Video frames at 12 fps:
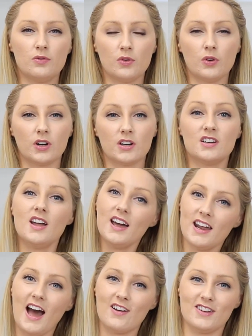for not
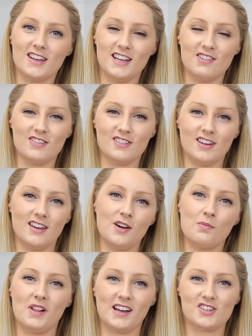having an even-looking
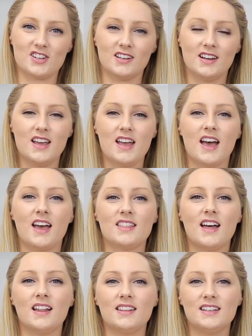complexion. And
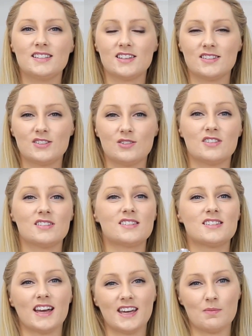that leads us to the
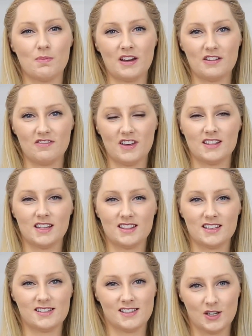second benefit that
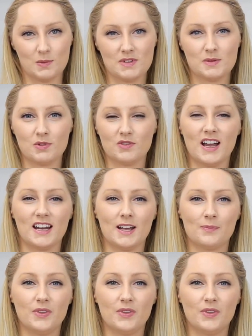this serum is providing,